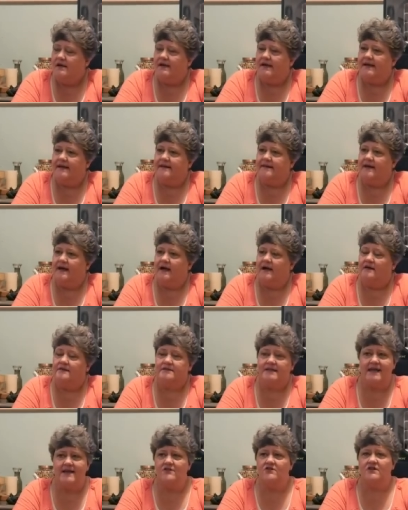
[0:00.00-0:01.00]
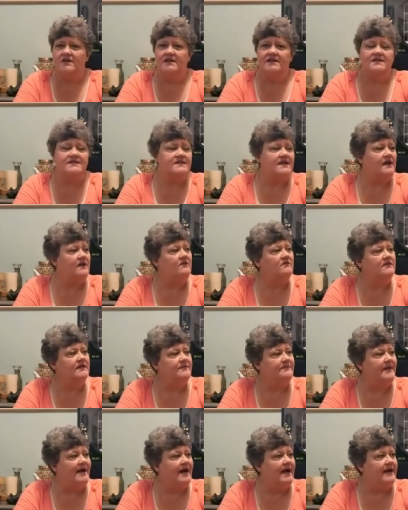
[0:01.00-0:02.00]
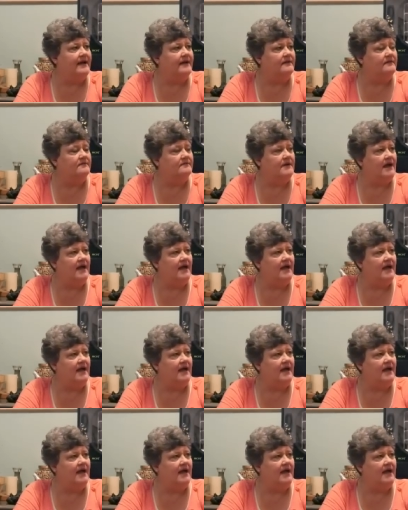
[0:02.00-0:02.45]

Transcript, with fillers: And uh, thank goodness I only buy it.